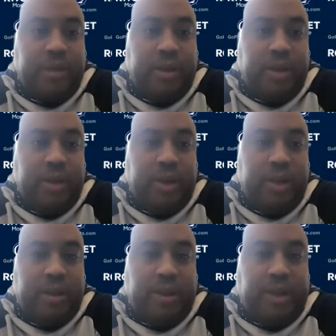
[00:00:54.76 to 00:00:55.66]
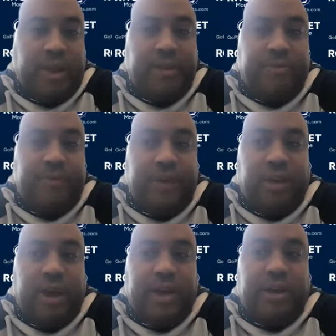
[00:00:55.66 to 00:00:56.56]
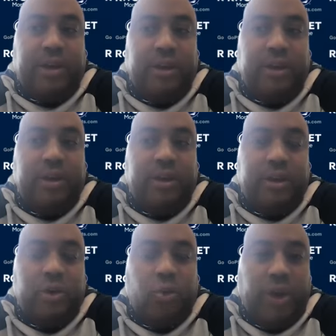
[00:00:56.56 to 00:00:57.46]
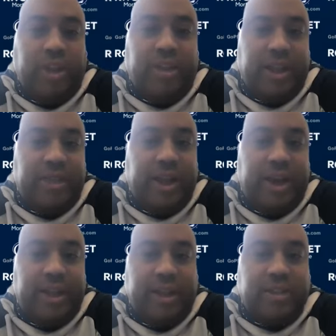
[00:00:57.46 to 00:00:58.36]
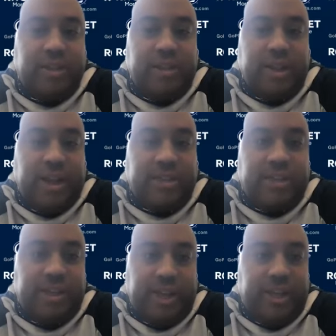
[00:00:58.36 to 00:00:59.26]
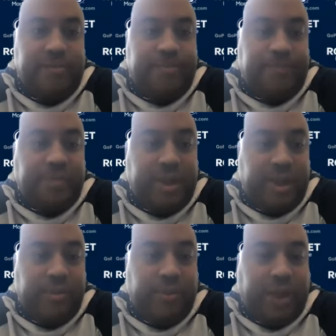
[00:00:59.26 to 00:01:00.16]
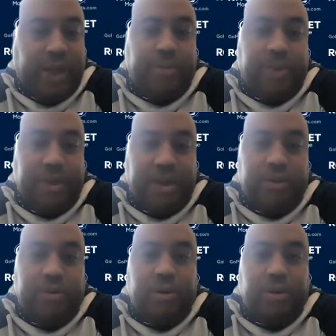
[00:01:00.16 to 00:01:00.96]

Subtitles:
And I didn't feel like we did that as a team, and we got to be better.